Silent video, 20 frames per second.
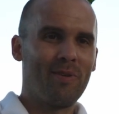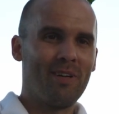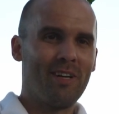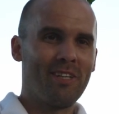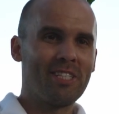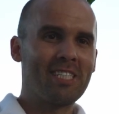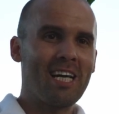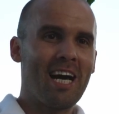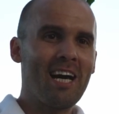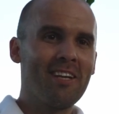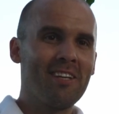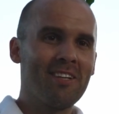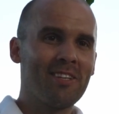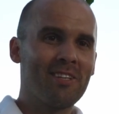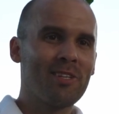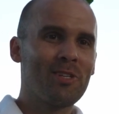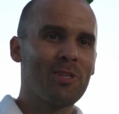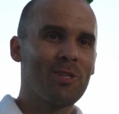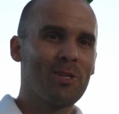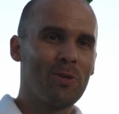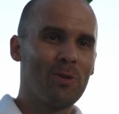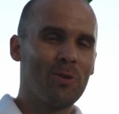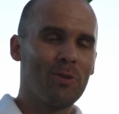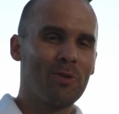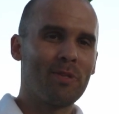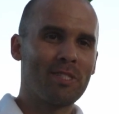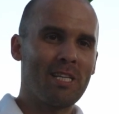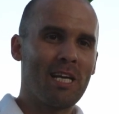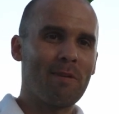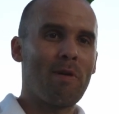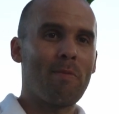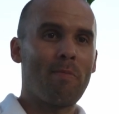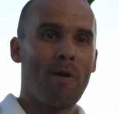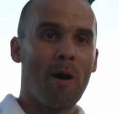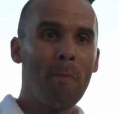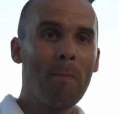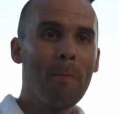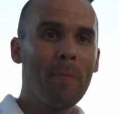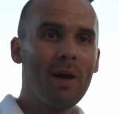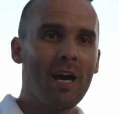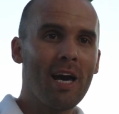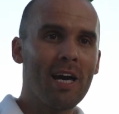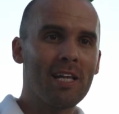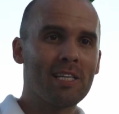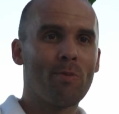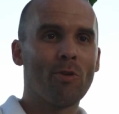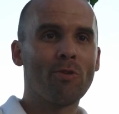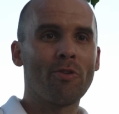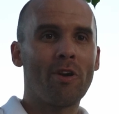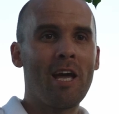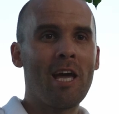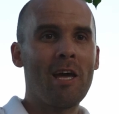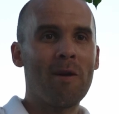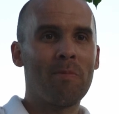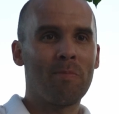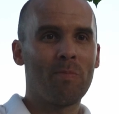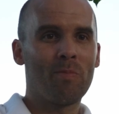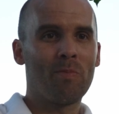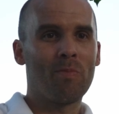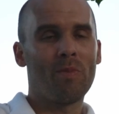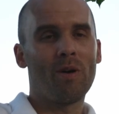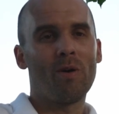designed to represent my mom, and smaller M